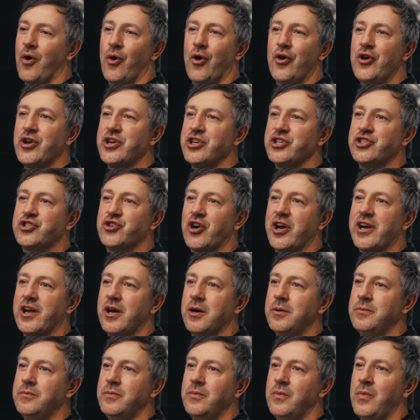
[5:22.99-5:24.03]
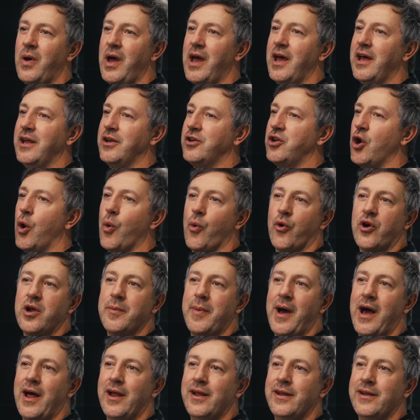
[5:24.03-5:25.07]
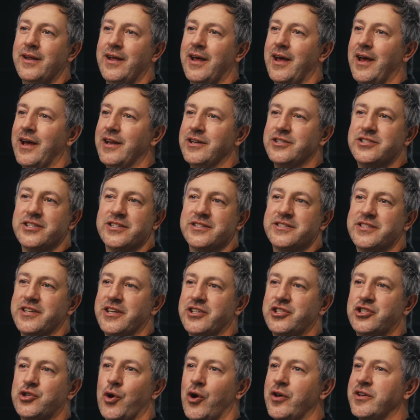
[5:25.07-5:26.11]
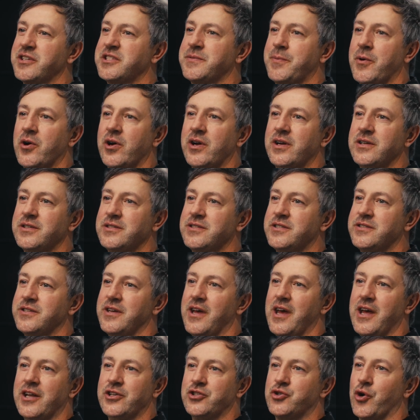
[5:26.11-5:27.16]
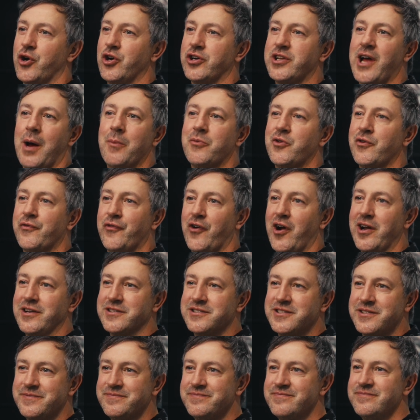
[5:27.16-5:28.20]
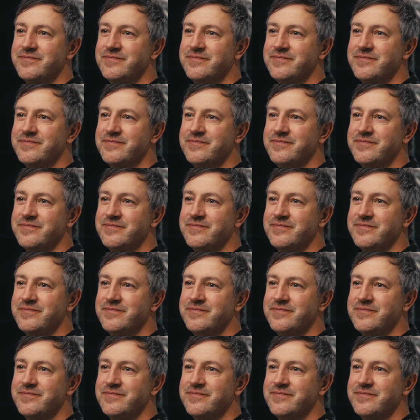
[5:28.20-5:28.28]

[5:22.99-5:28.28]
or you can drink them and don't worry about it and just enjoy the experience, enjoy your time with your friends.